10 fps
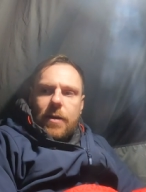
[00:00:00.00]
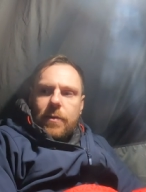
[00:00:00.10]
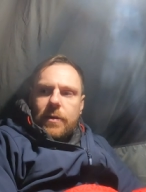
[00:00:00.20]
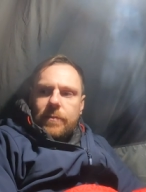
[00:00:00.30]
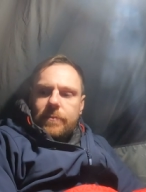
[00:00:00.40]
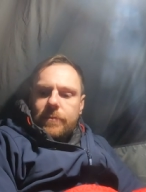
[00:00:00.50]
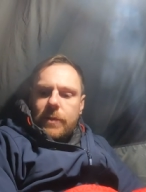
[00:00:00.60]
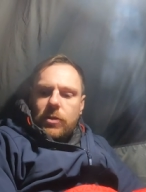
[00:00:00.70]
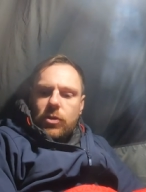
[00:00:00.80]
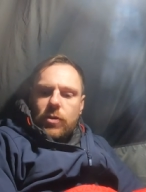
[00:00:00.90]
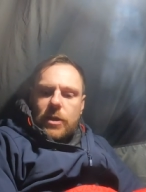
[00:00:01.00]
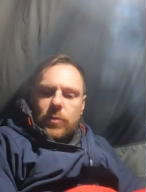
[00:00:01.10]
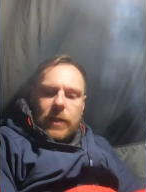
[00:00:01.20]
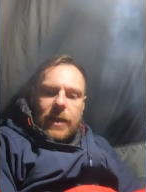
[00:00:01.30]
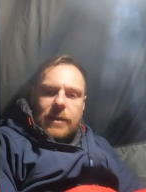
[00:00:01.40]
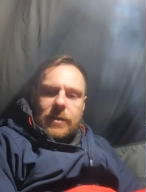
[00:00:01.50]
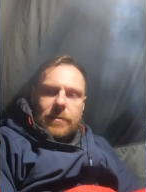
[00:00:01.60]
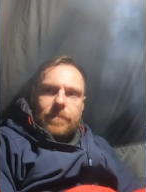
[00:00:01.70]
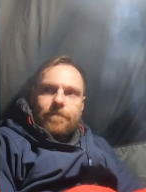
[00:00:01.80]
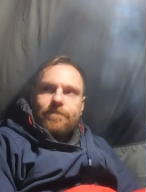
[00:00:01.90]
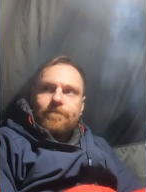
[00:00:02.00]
out and, and stretch my legs and